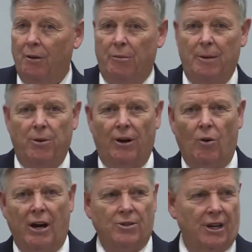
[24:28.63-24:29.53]
people are
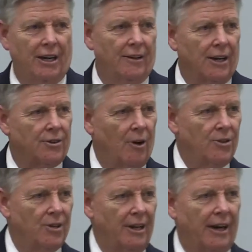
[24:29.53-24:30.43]
questioning this,
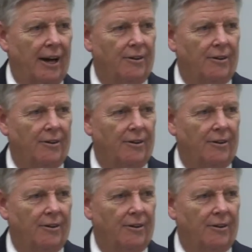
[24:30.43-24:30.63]
questioning that.